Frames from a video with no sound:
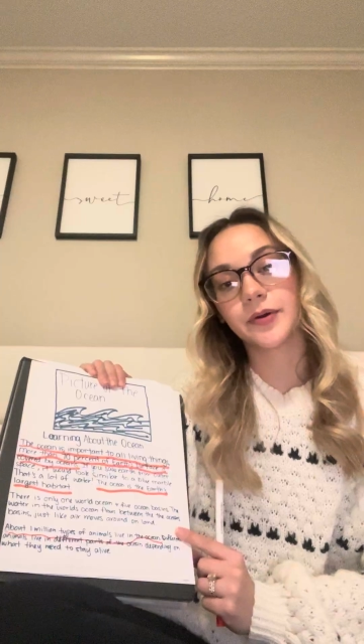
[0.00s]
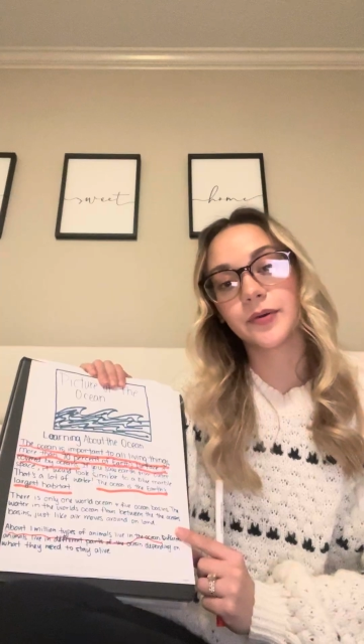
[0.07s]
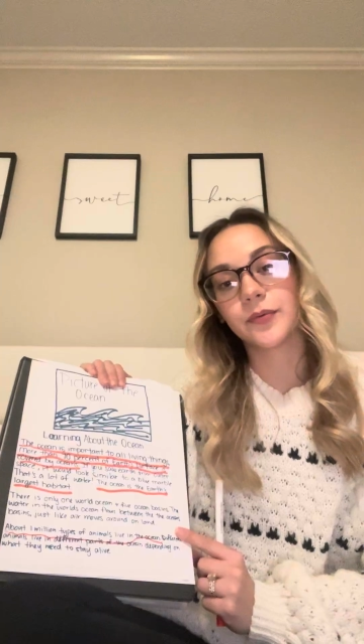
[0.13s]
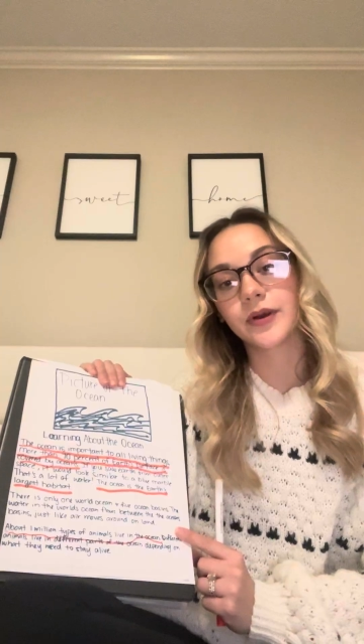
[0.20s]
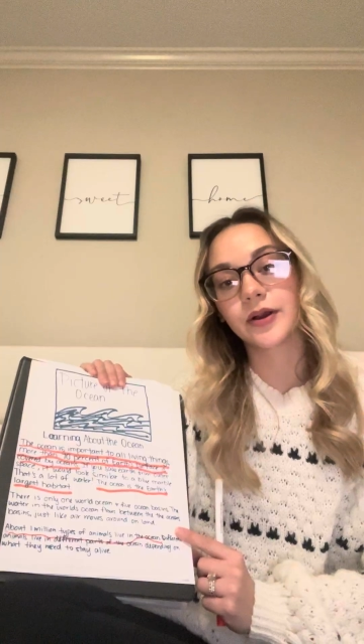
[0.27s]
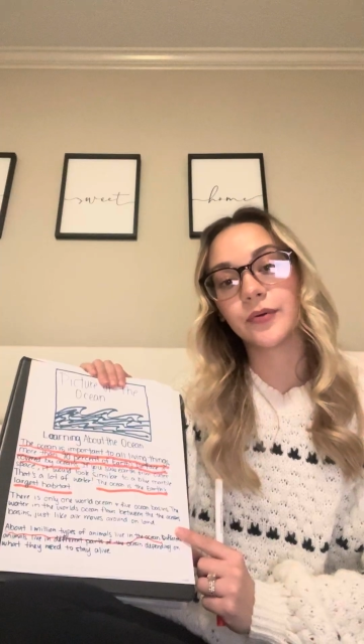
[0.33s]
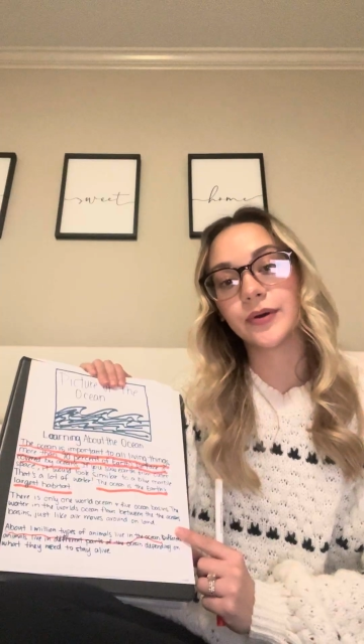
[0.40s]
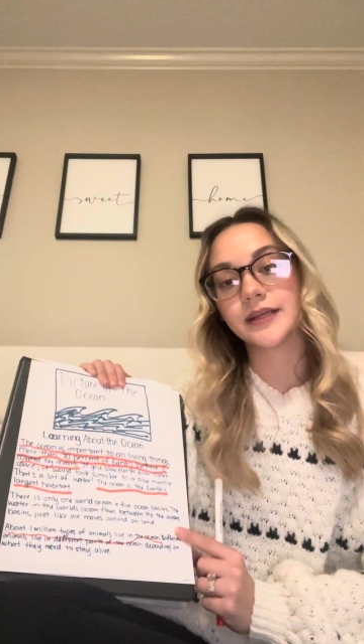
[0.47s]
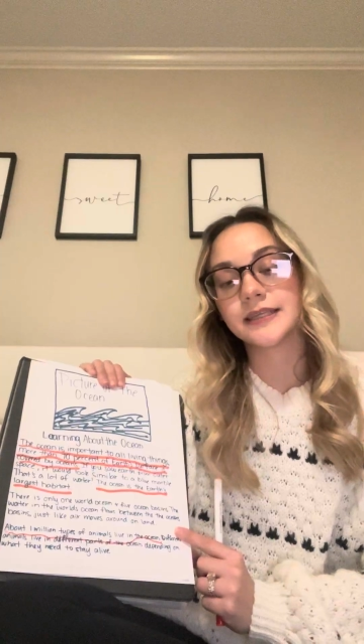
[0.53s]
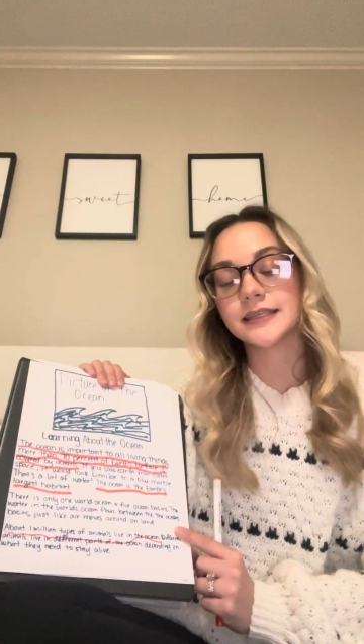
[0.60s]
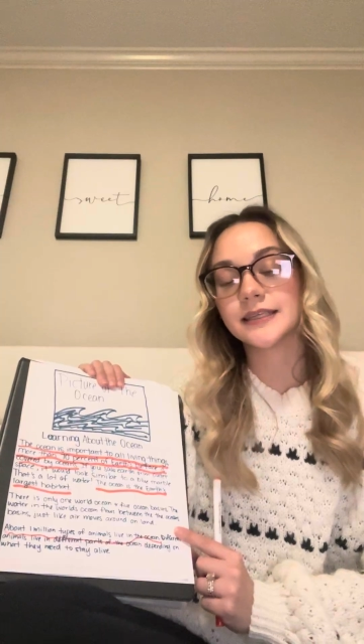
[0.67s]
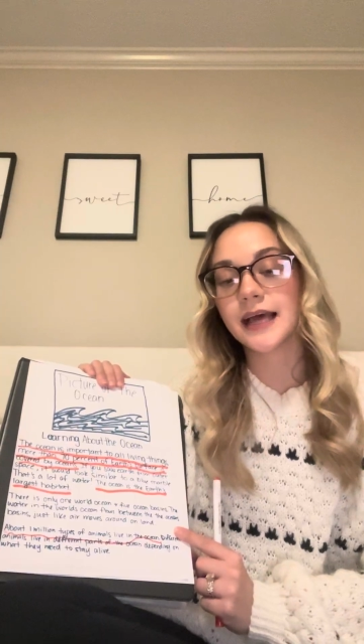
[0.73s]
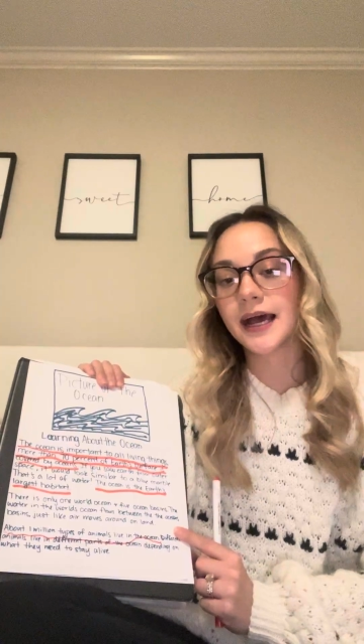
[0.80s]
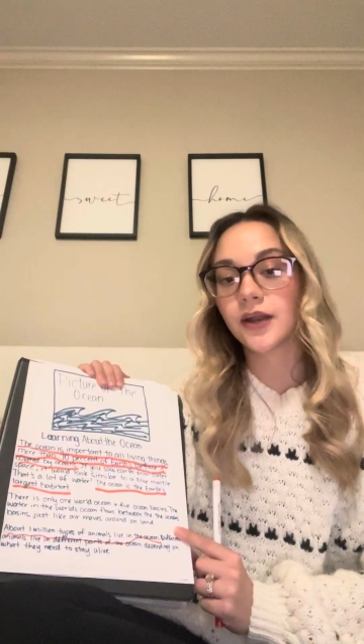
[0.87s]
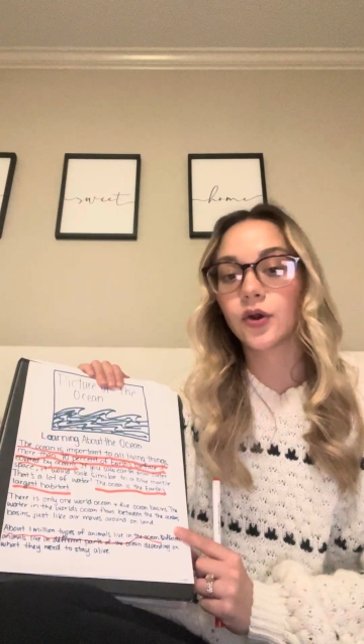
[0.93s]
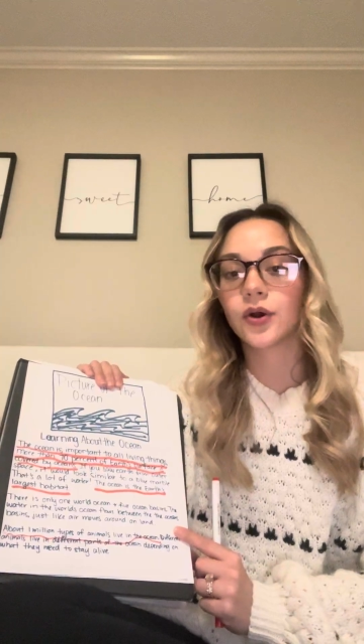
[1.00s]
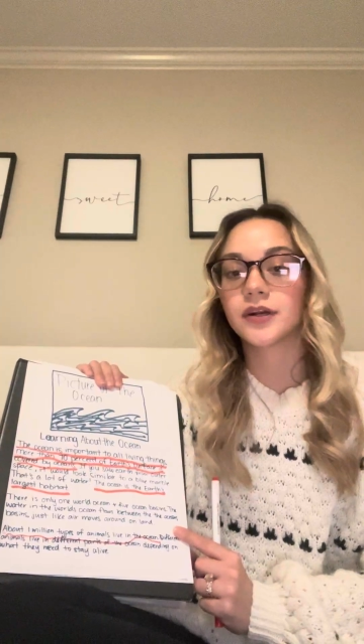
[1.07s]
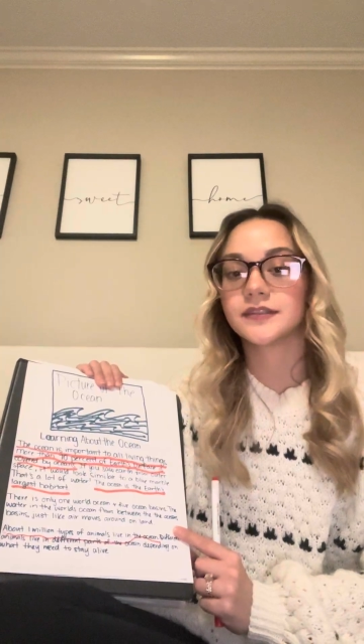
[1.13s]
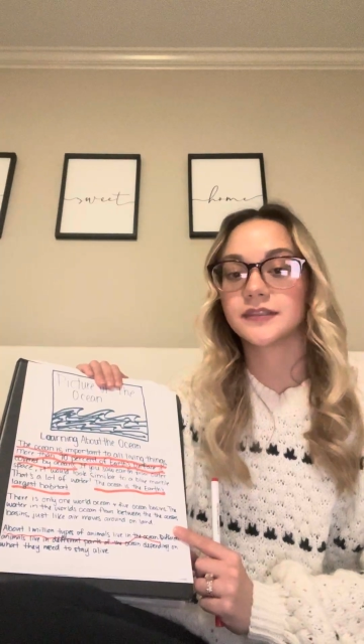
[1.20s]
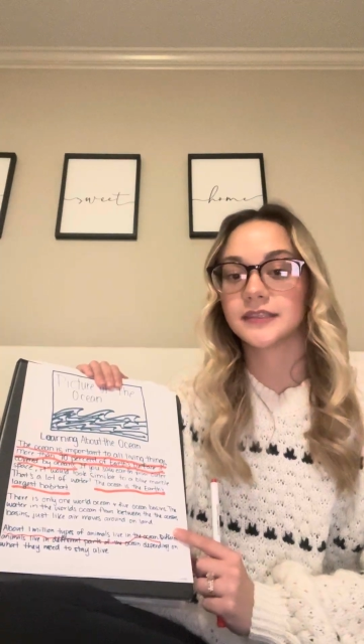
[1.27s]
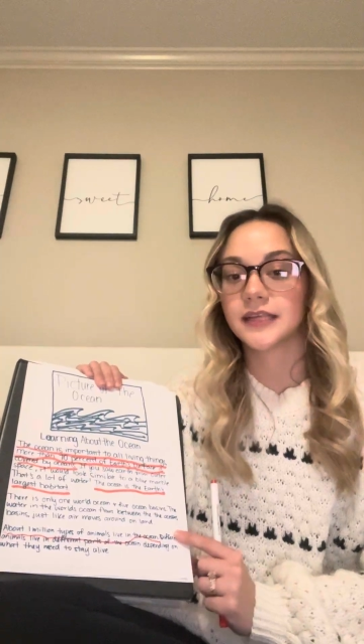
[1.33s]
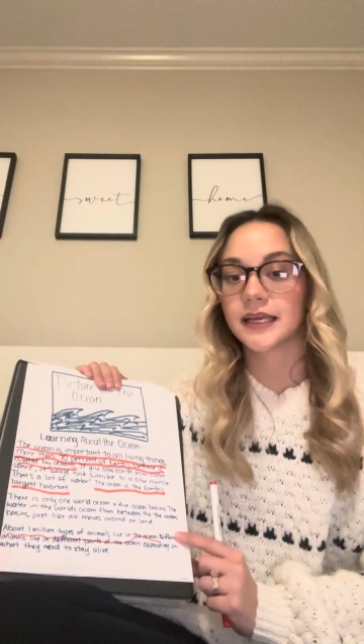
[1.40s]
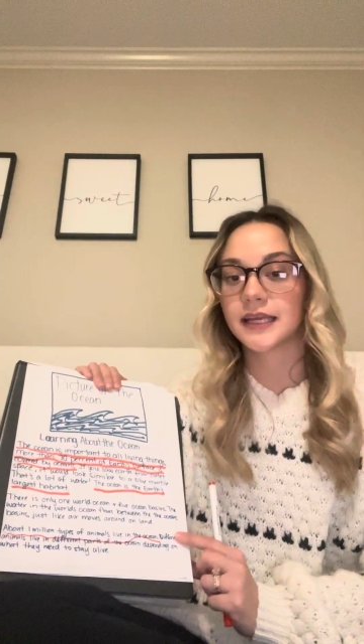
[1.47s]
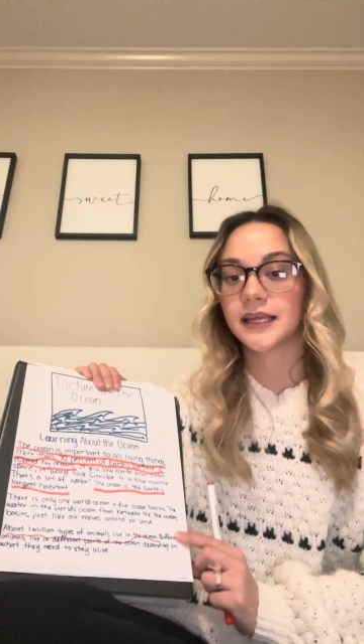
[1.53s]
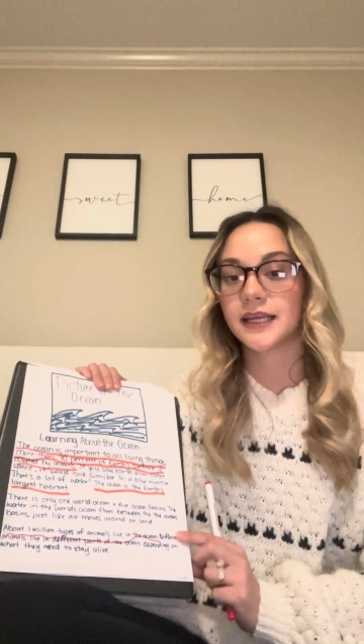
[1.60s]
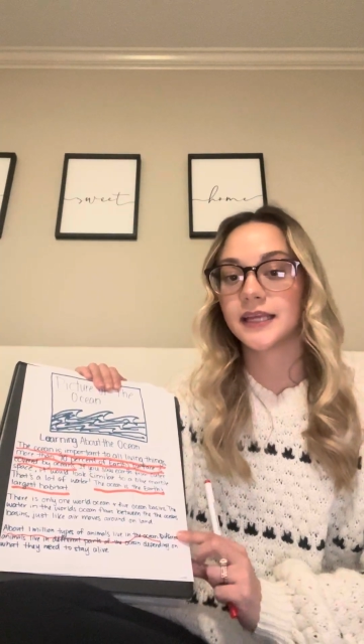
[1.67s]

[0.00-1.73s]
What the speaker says: we're going to add our second